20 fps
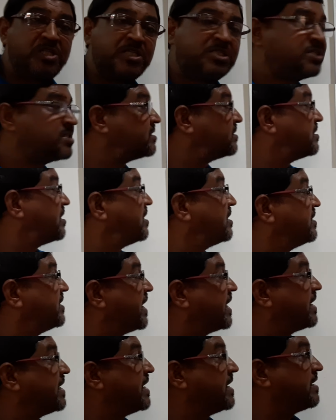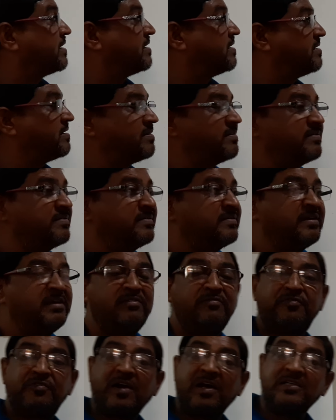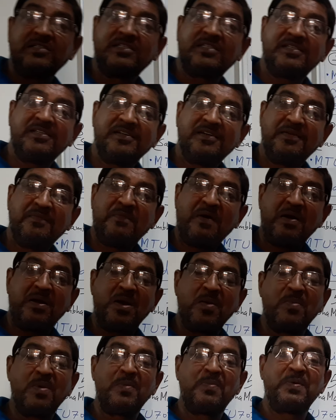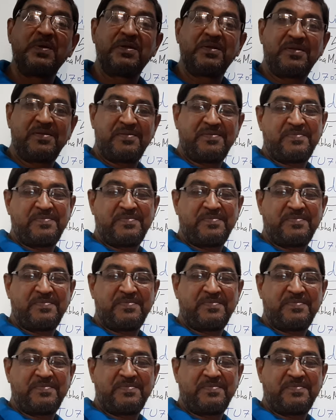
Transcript: this technique in France for developing